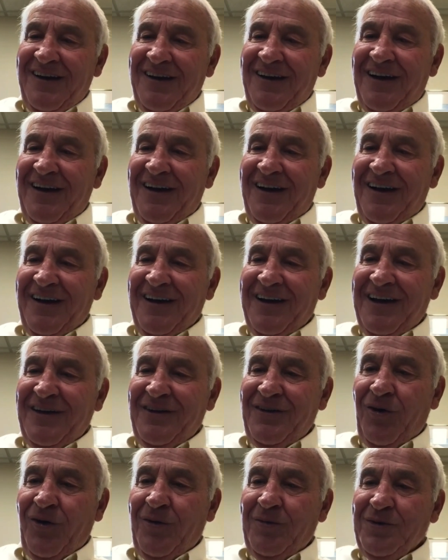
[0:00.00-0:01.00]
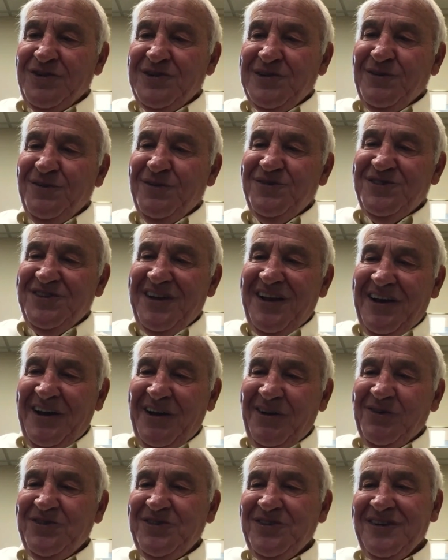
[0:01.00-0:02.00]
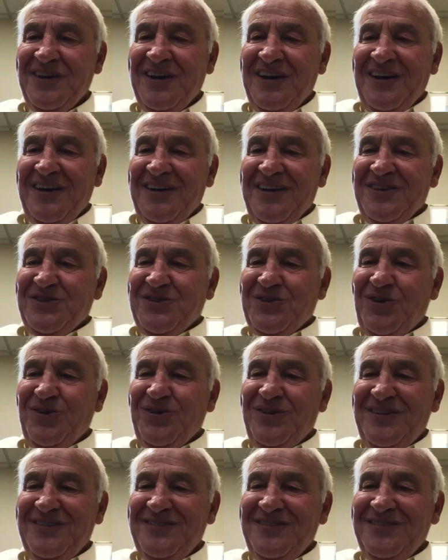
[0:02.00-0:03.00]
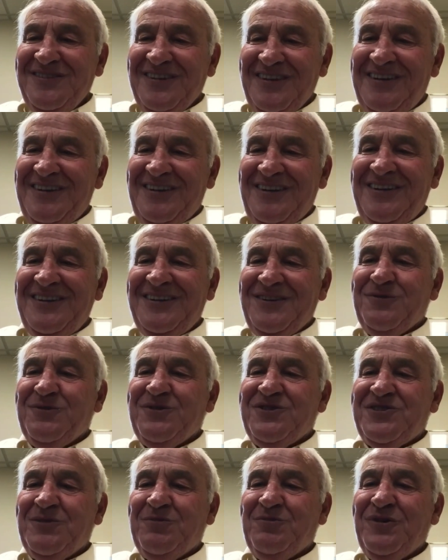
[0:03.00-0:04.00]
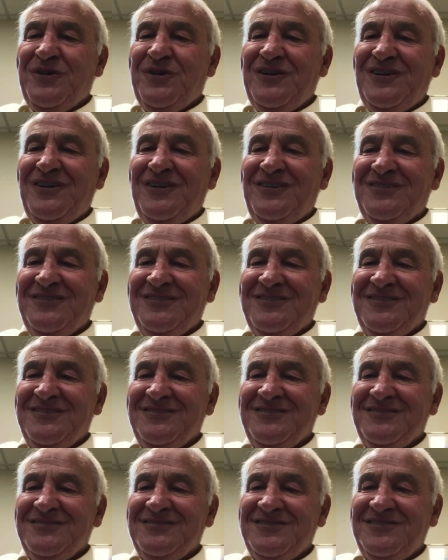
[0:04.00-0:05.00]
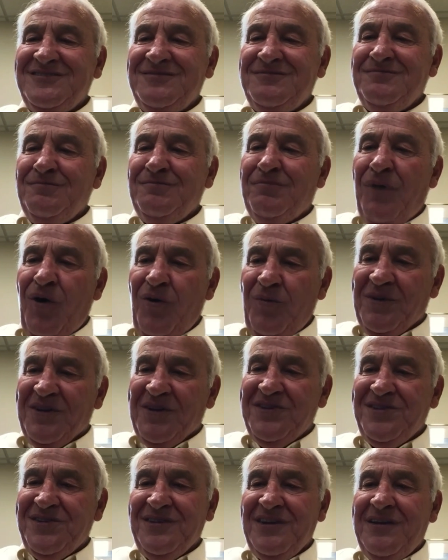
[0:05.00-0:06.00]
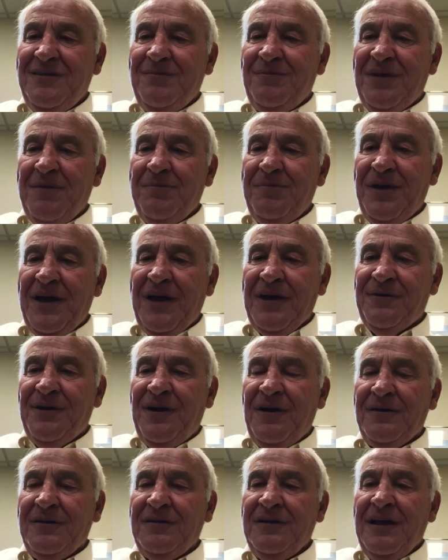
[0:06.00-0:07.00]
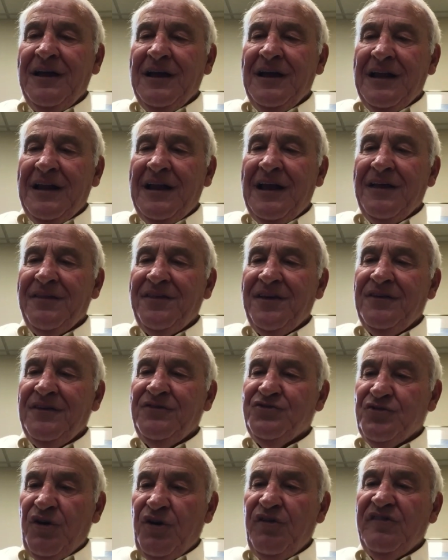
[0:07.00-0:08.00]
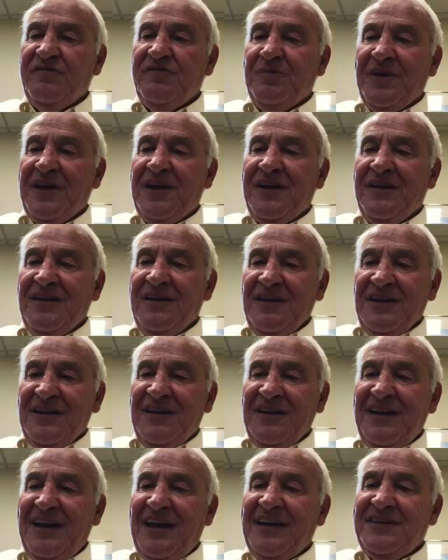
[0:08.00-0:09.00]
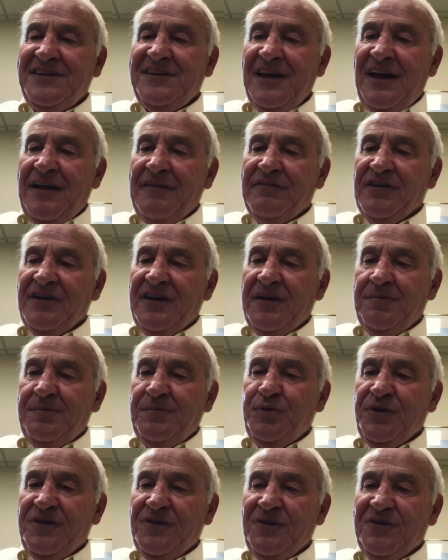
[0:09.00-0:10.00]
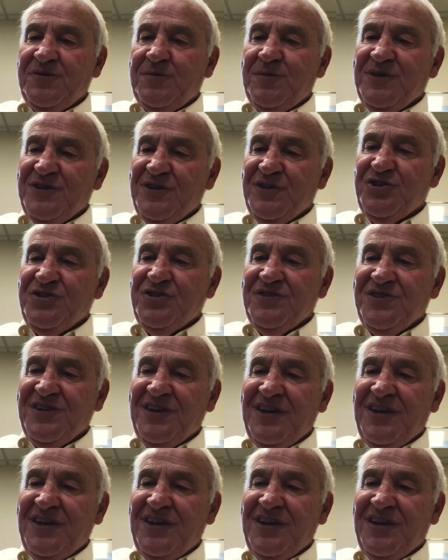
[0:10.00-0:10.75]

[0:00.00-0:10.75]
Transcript: and almost losing the house. So there were some real moments in my background, I think, drove me not to ever get put in those positions